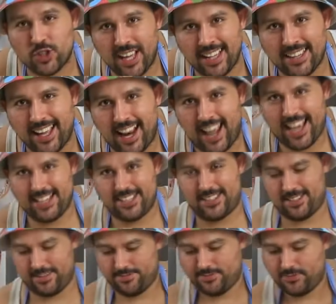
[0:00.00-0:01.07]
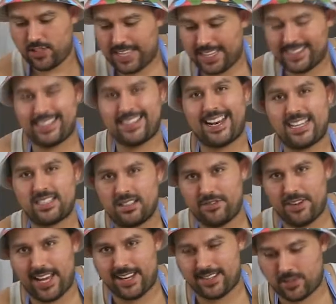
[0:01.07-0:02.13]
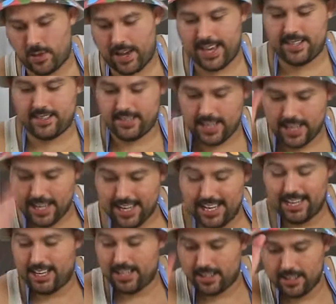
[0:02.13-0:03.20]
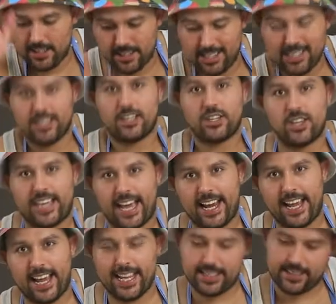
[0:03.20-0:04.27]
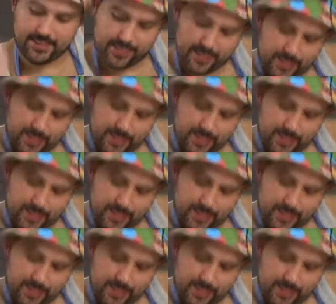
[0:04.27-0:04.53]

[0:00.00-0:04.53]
to tenderize. You can tenderize in various ways. You can hit,